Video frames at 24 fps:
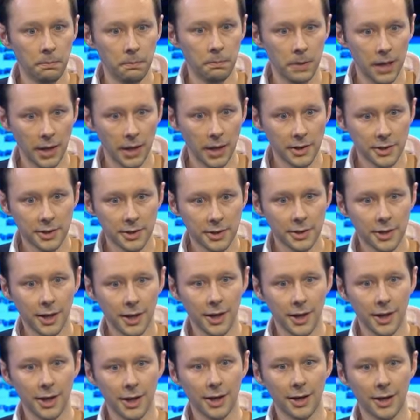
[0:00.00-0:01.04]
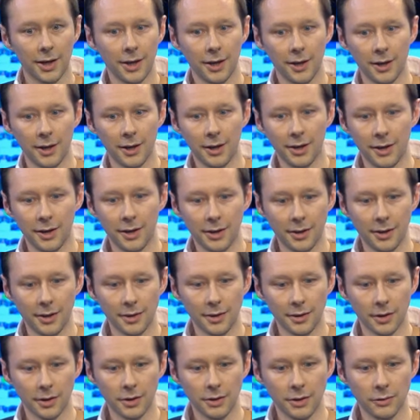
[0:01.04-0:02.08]
But
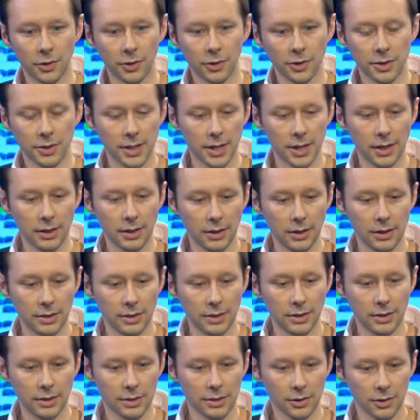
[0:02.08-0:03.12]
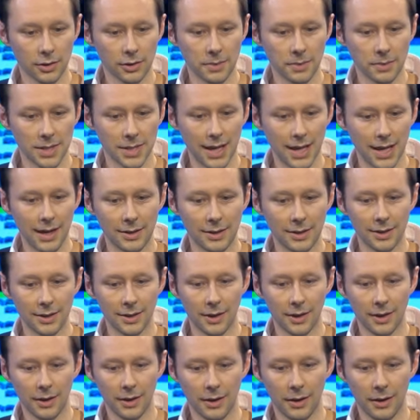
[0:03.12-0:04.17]
it's got to be said.
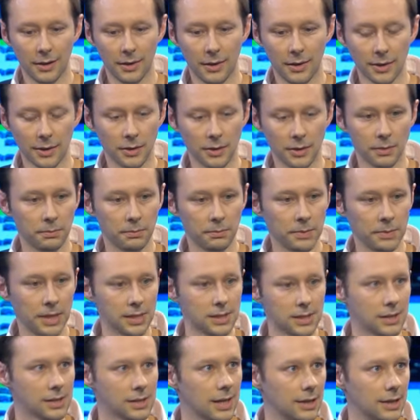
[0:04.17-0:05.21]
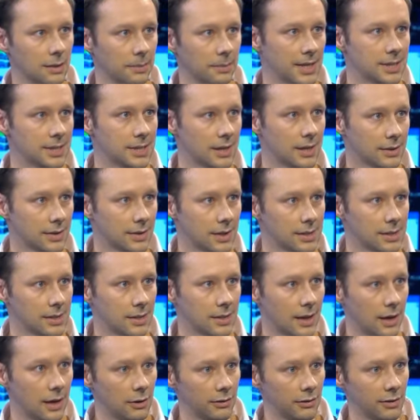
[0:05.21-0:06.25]
Ministers get the best out
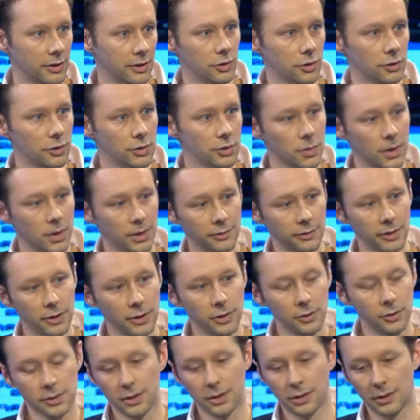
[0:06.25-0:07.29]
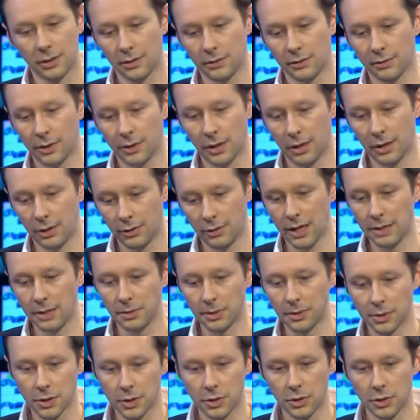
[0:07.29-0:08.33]
of their officials when officials are
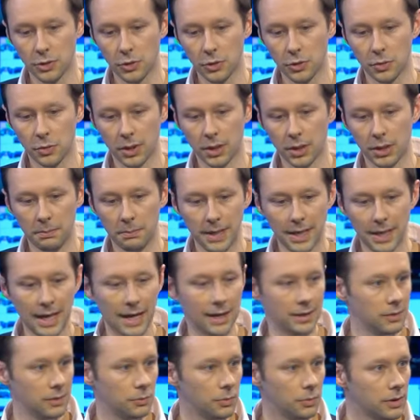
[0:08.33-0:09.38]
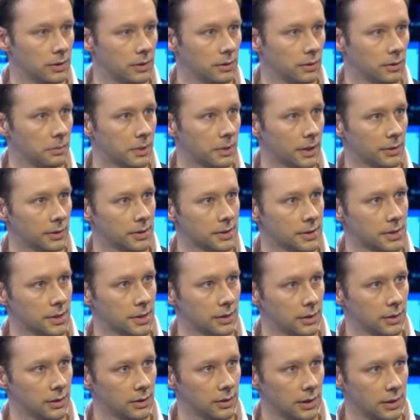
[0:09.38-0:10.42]
able to be candid with them about
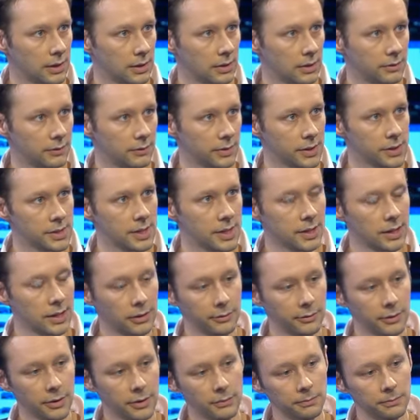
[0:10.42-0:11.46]
the advice they give.